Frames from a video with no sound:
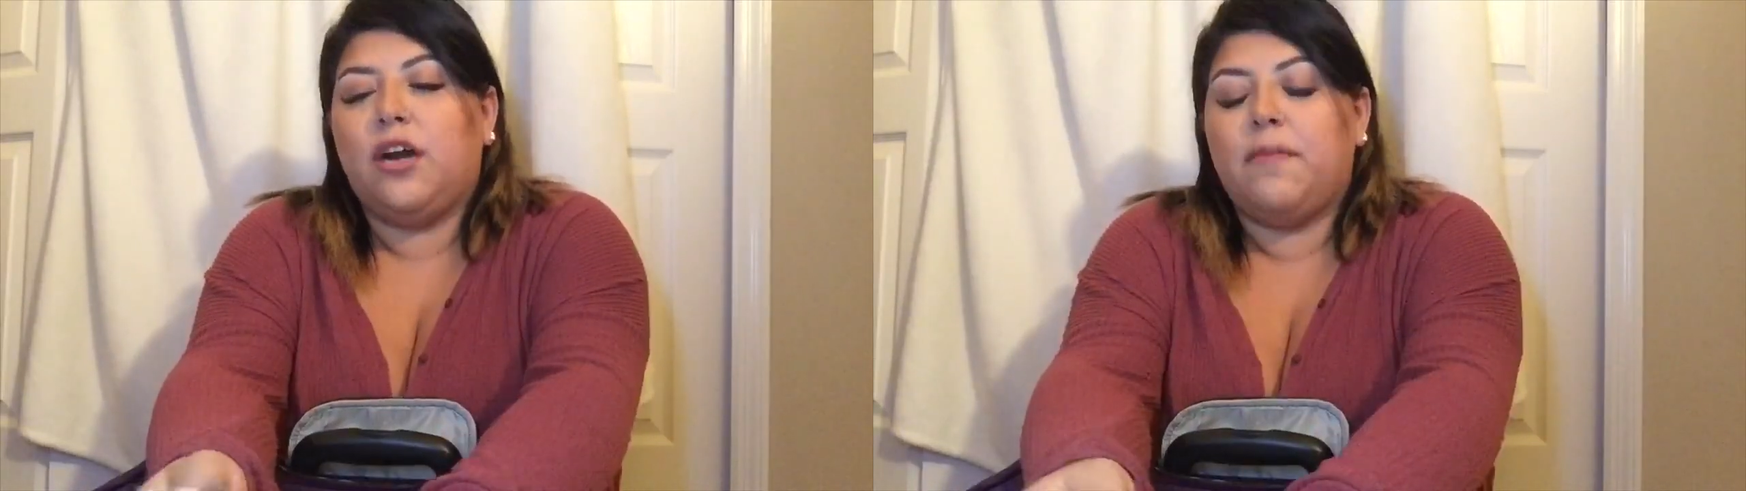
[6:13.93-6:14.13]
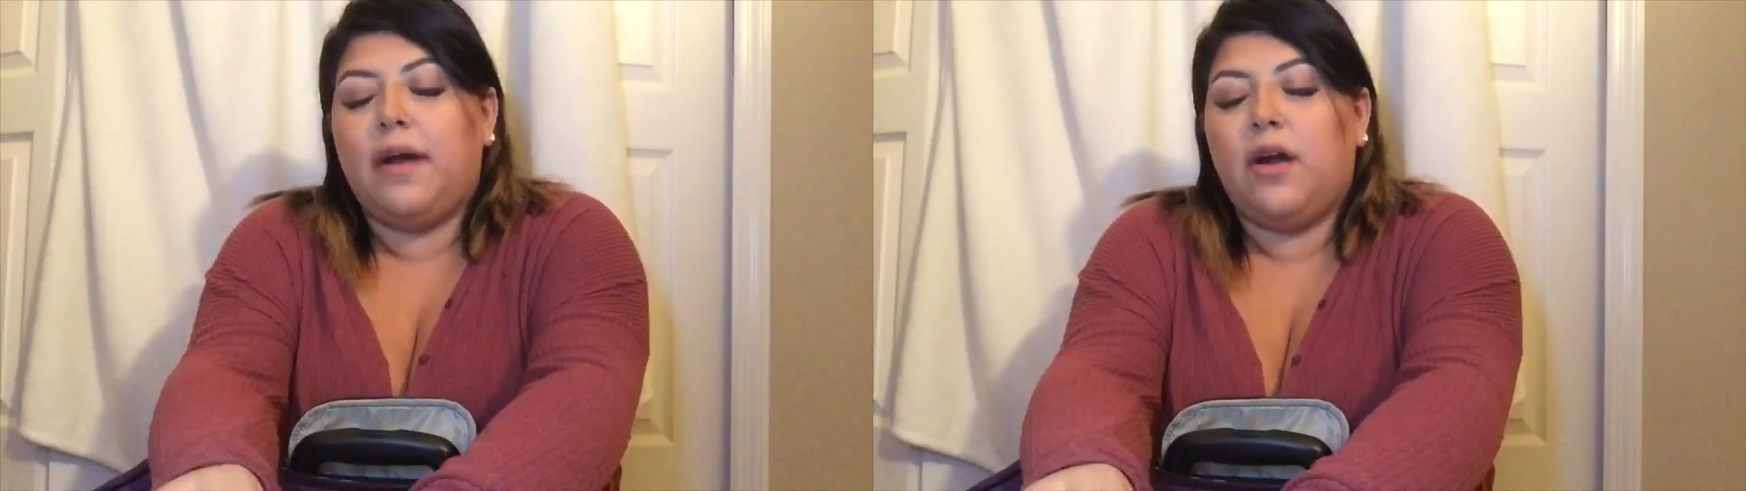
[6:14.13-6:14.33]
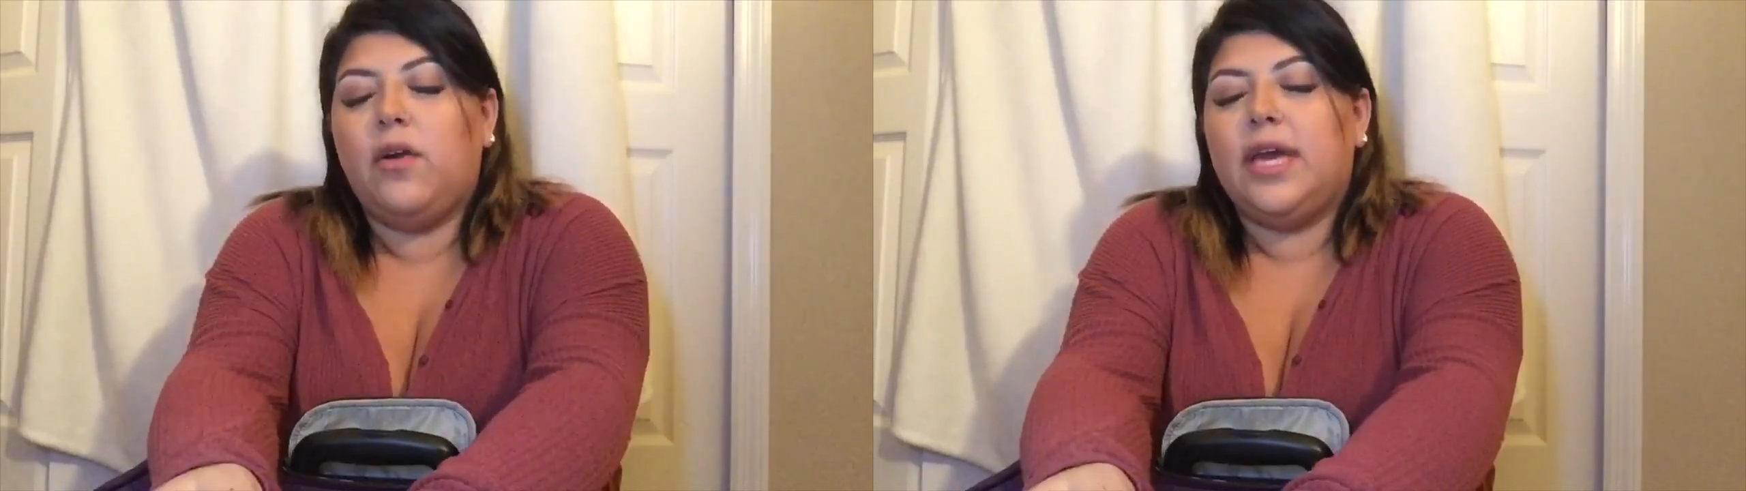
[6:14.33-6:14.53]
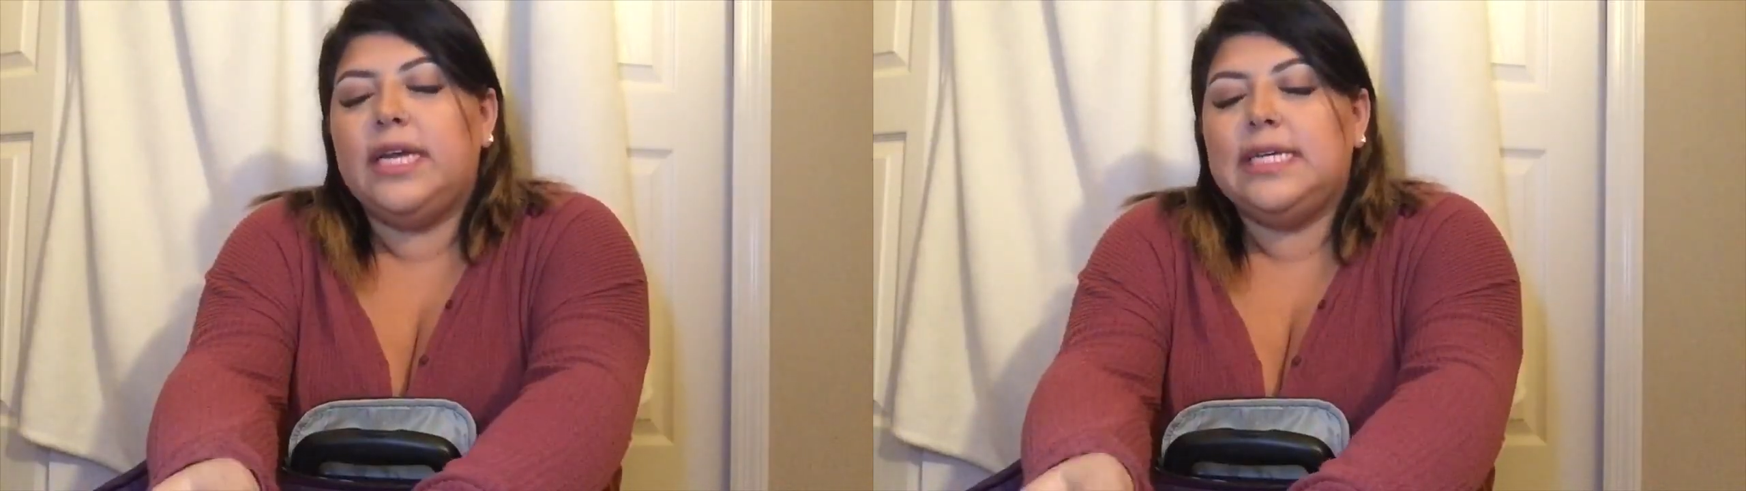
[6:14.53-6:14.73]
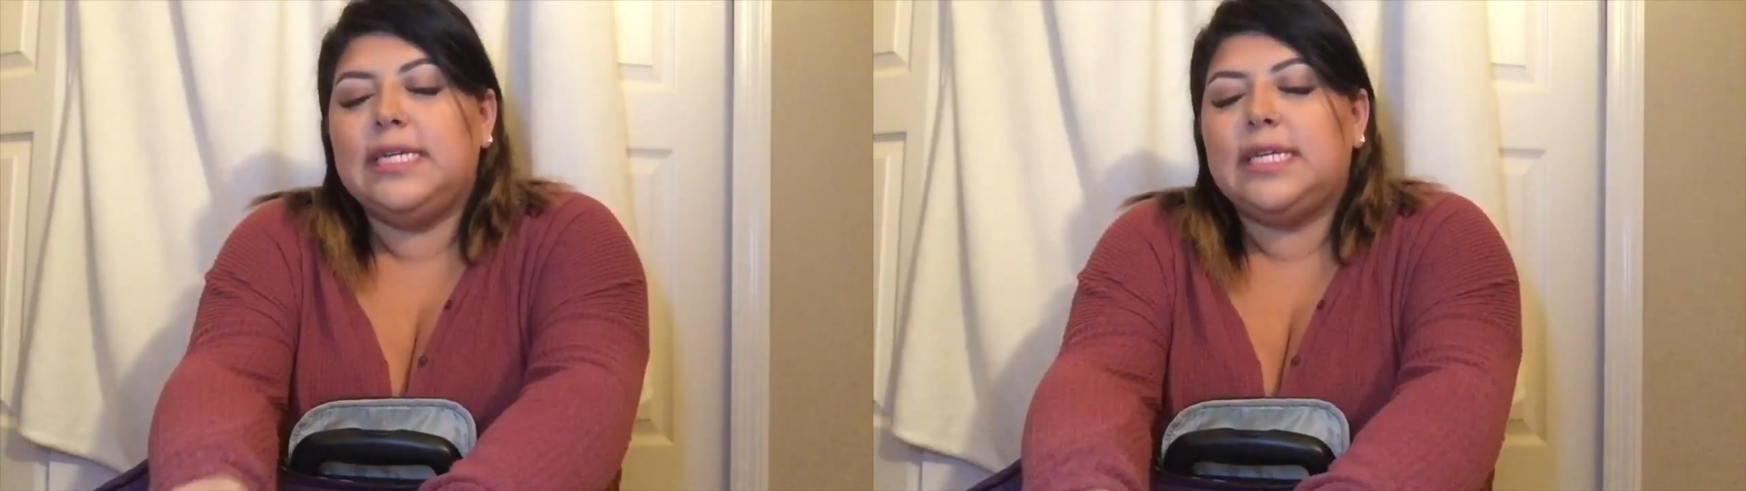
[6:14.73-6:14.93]
about
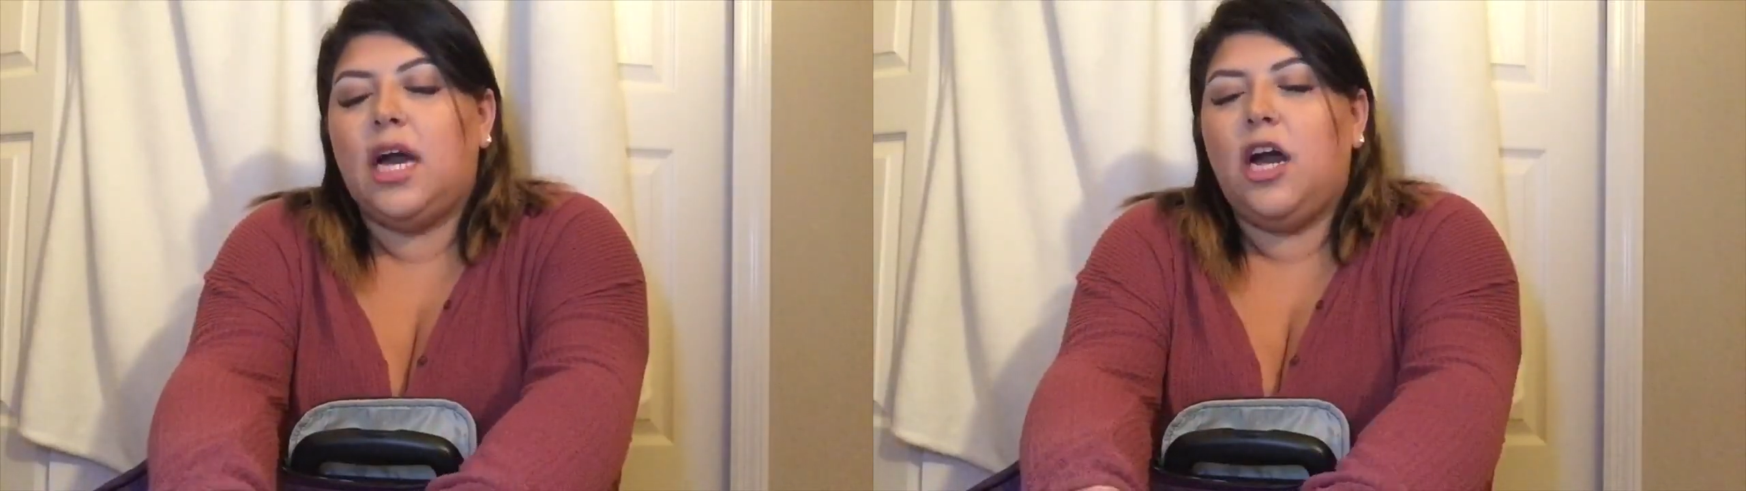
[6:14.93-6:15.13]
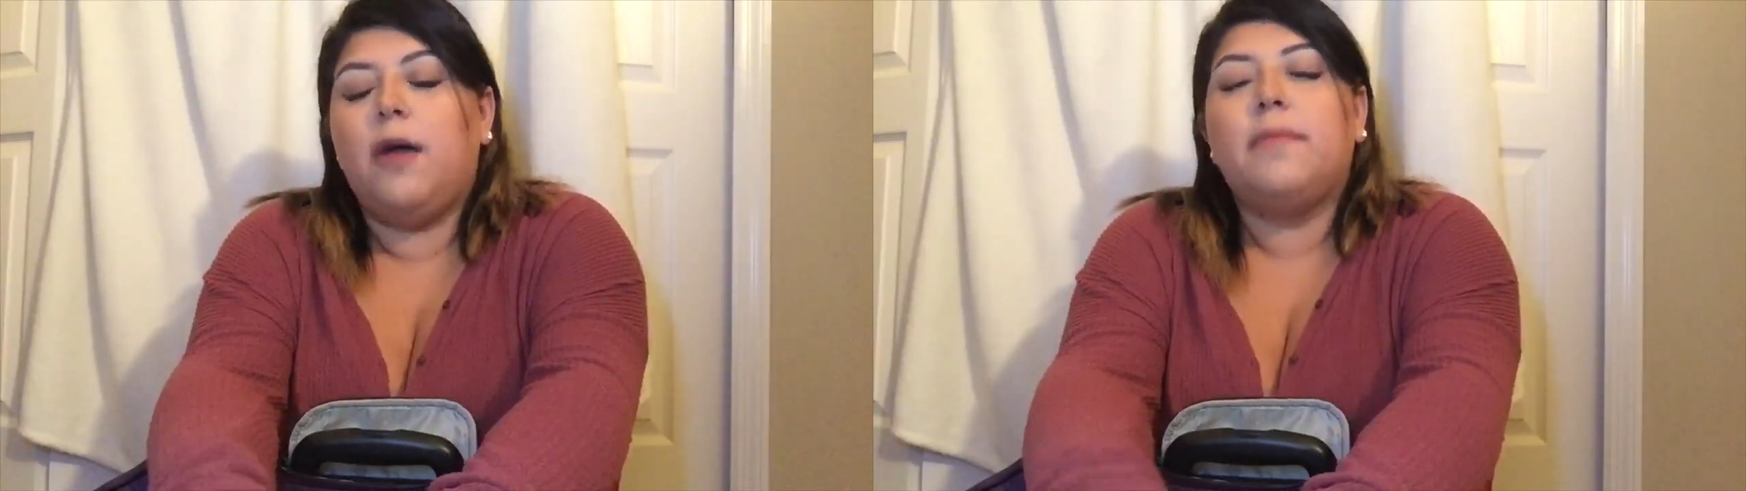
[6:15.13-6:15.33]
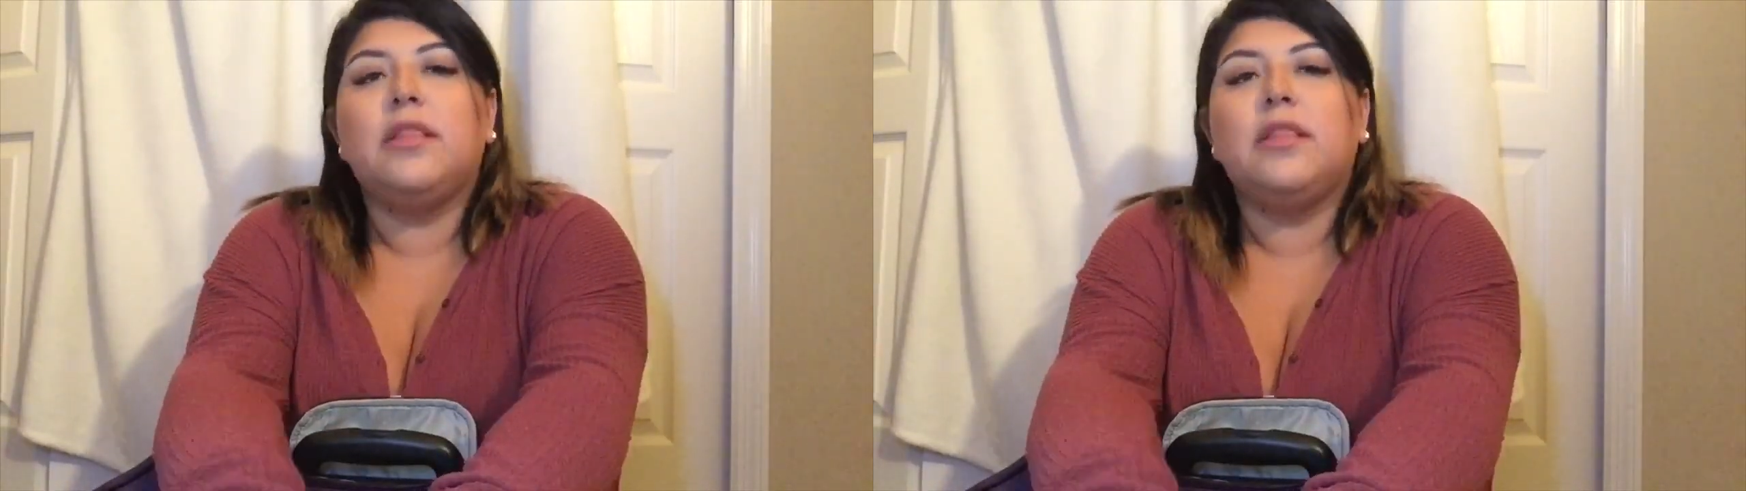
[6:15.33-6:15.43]
is um,